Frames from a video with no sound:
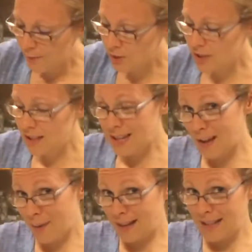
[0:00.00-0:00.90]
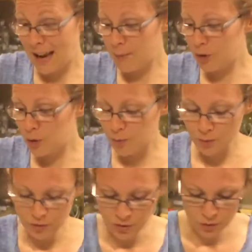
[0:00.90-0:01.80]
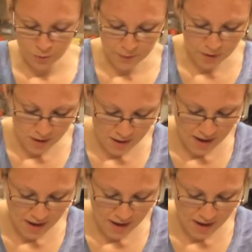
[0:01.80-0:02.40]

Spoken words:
I'm just going to take my tablespoon scooper